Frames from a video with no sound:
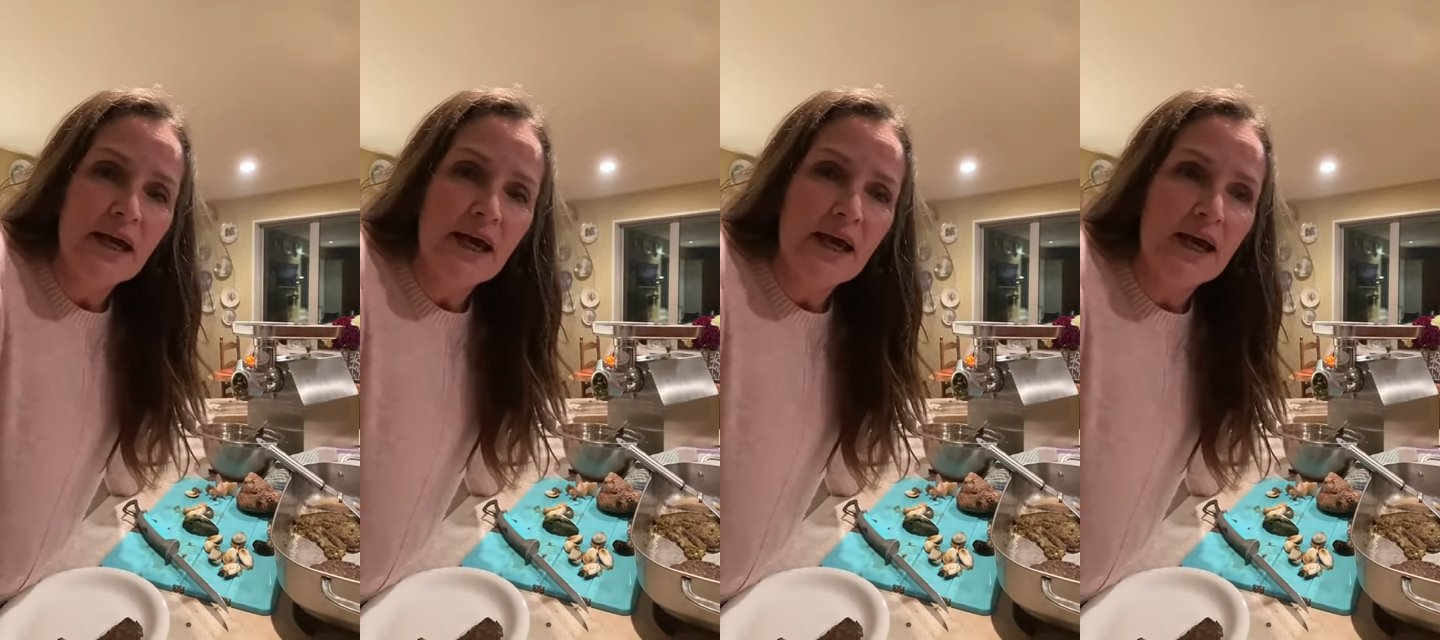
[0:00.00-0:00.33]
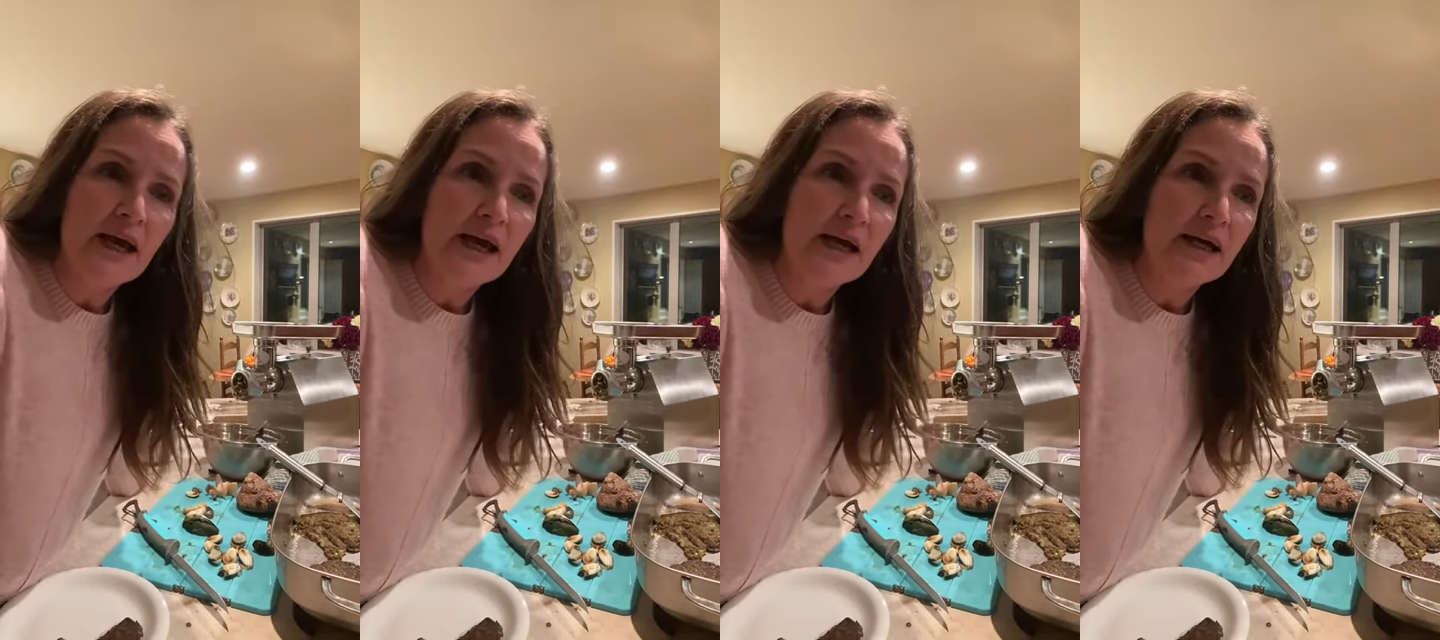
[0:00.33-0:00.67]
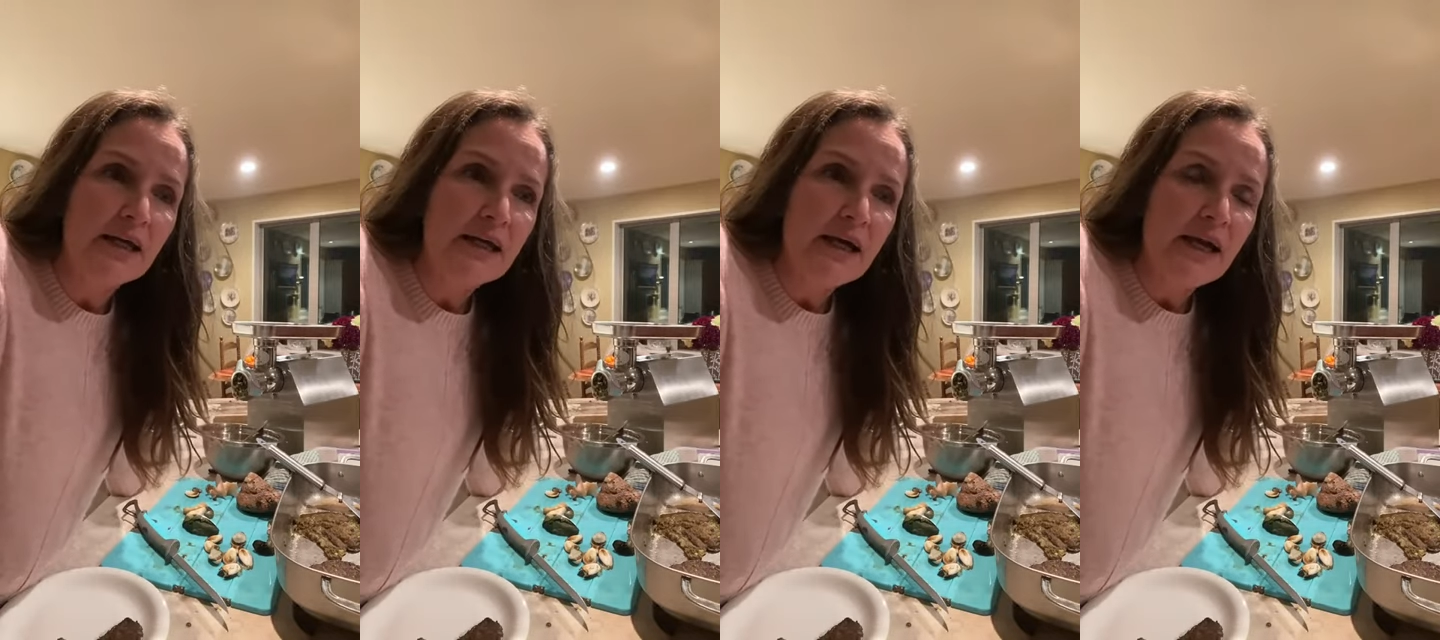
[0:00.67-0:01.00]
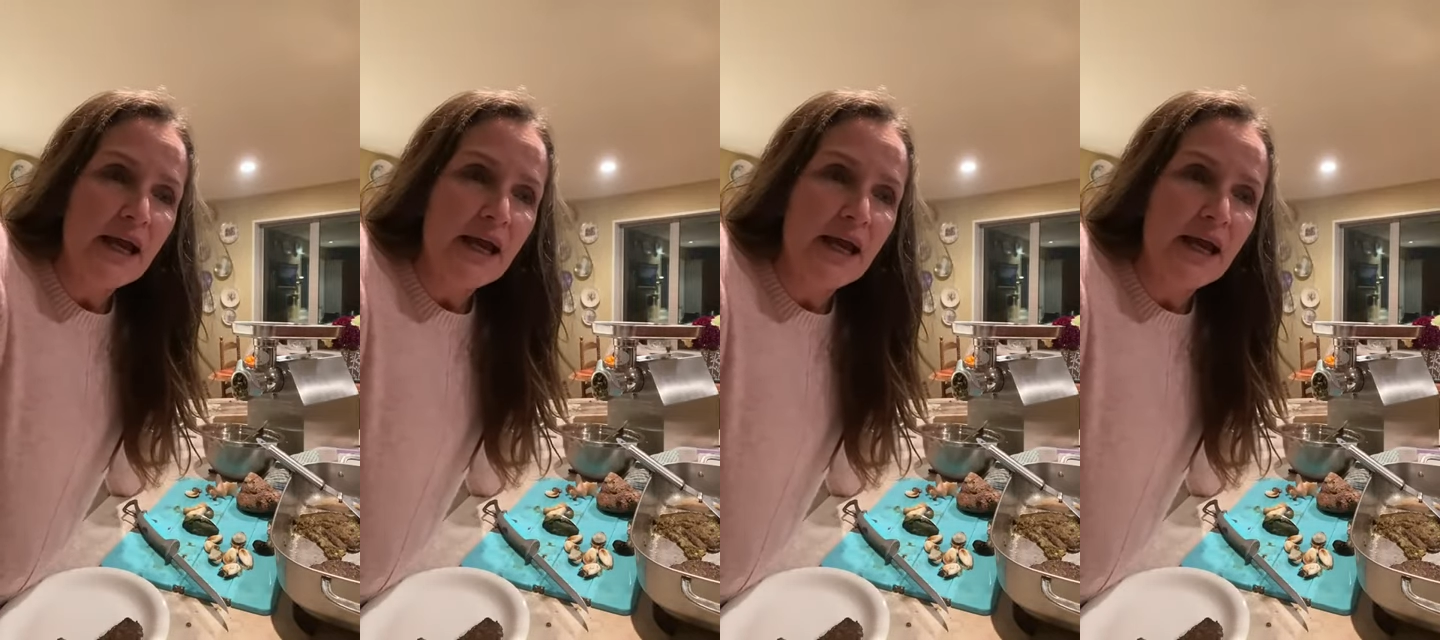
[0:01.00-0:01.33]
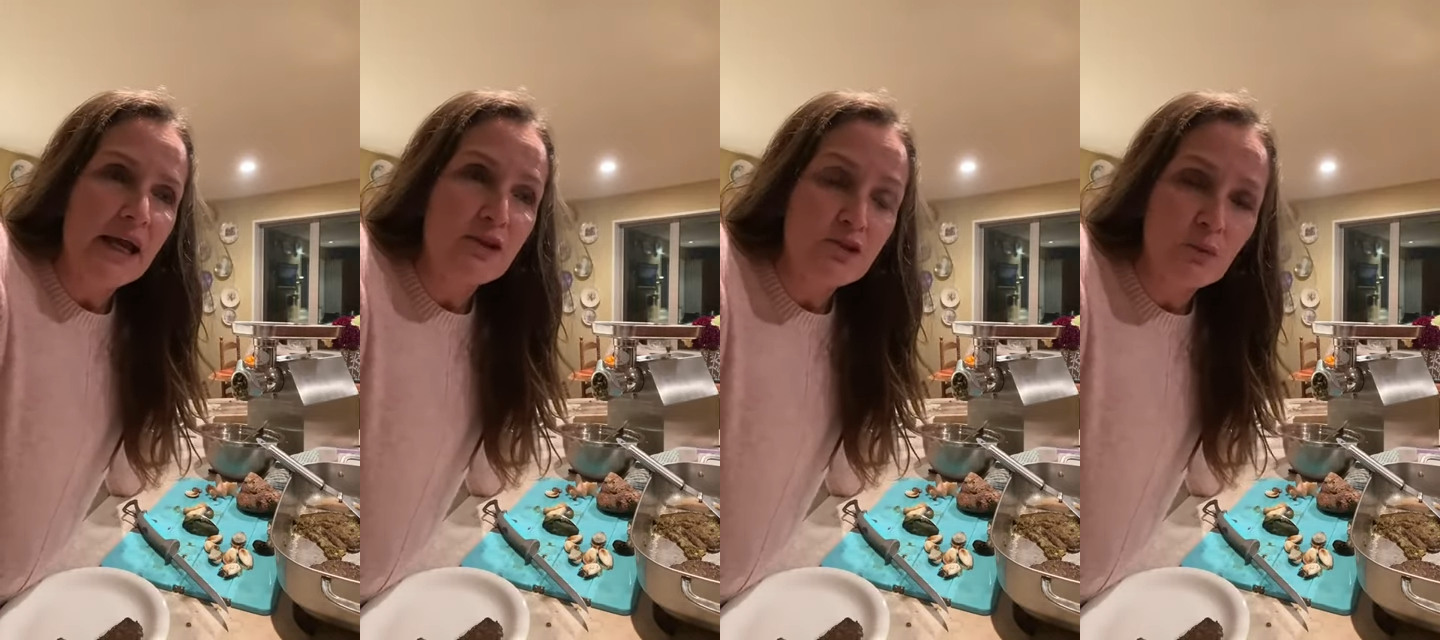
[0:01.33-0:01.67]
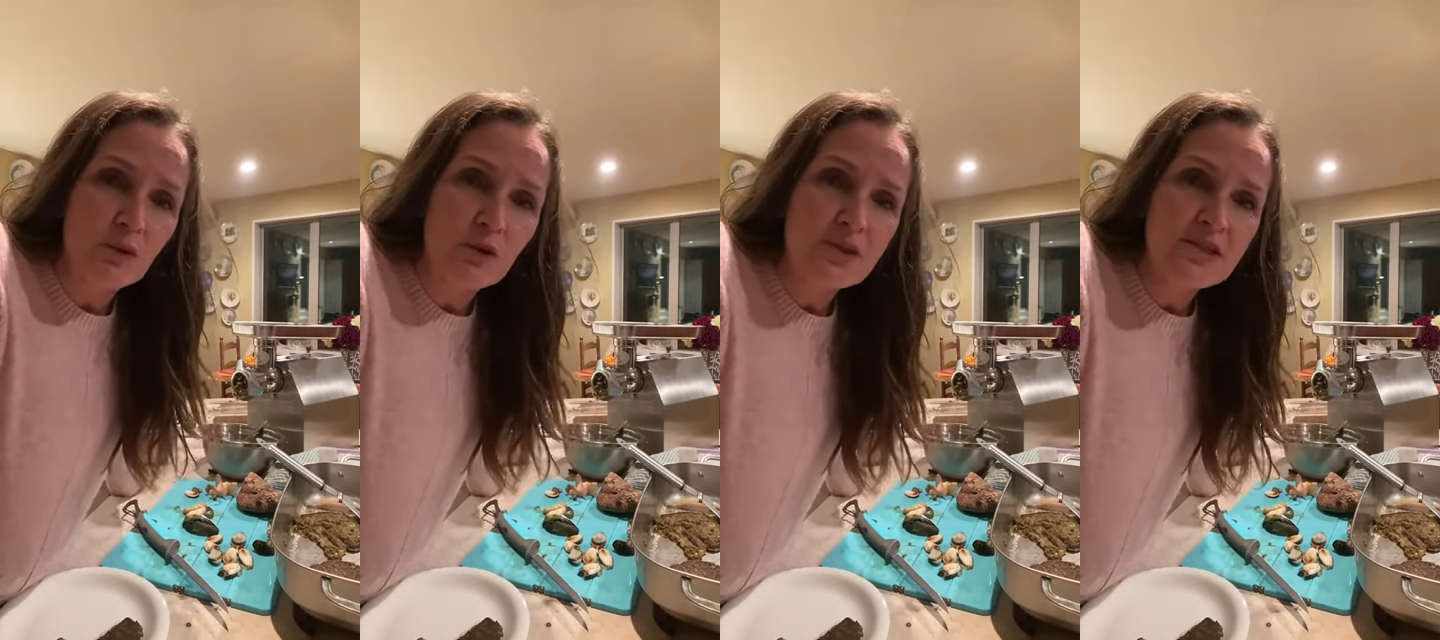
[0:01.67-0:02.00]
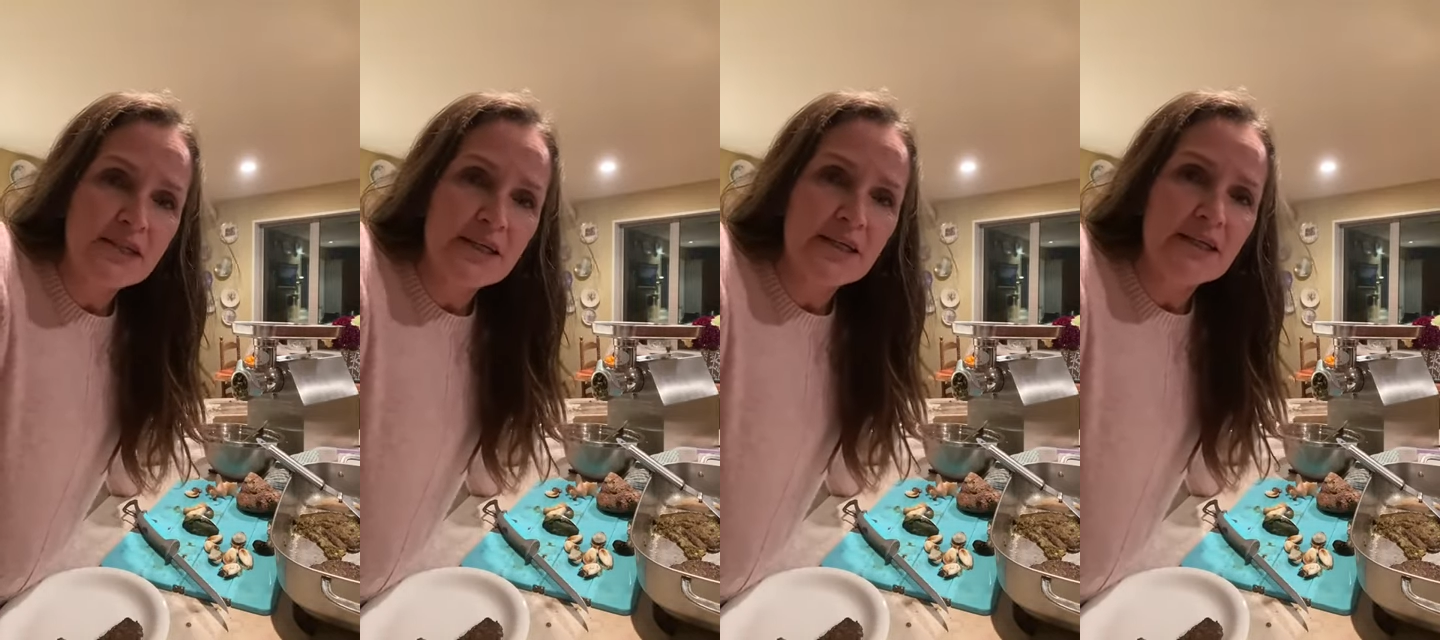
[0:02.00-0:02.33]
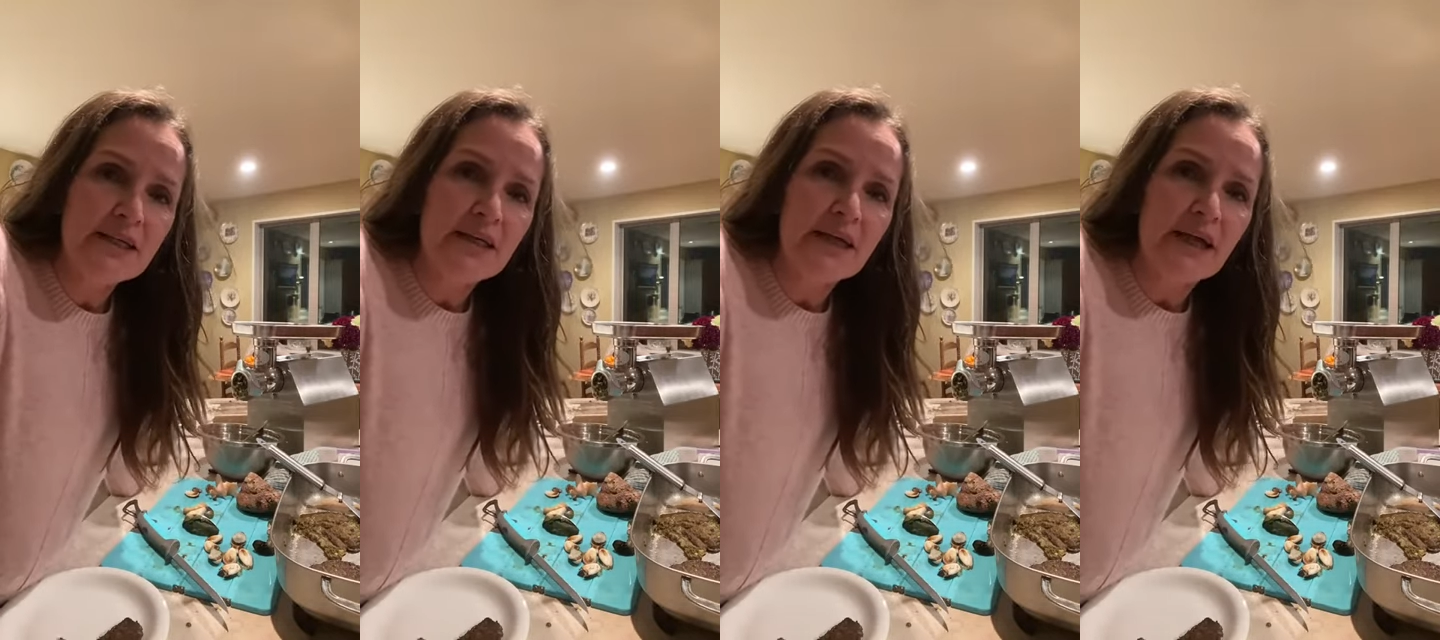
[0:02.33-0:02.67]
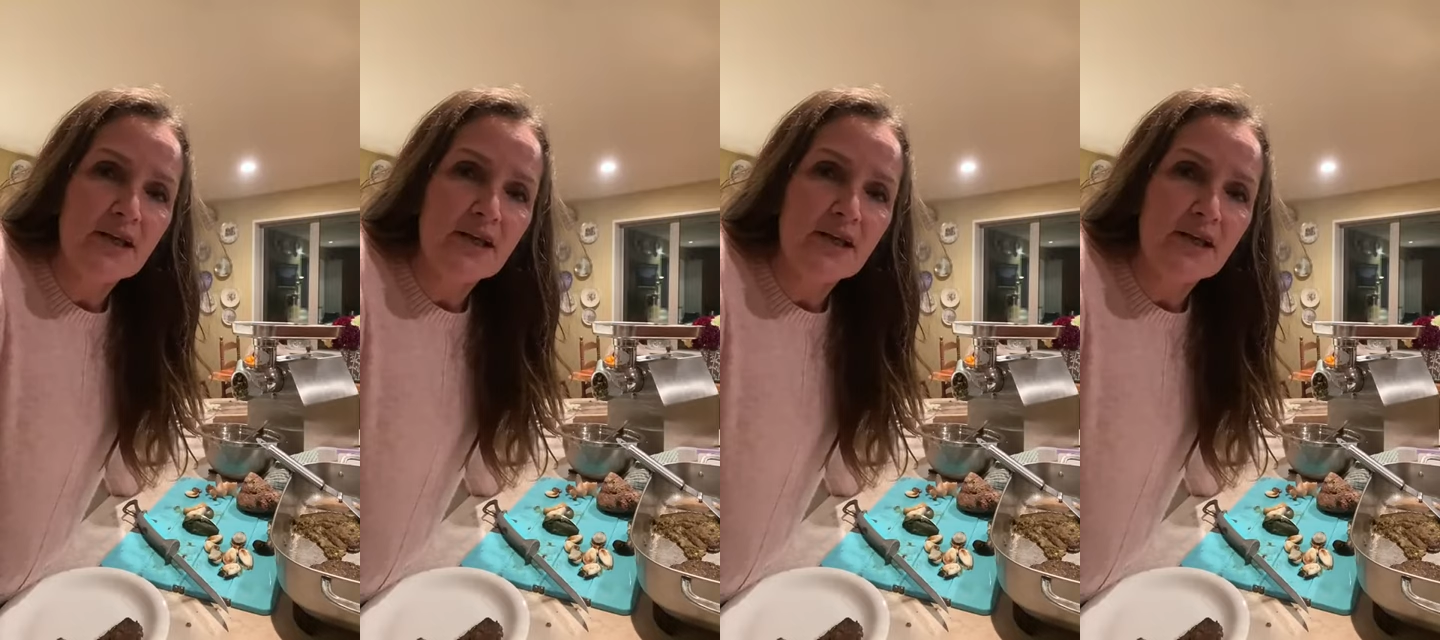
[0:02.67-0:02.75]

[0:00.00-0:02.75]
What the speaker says: And she works there.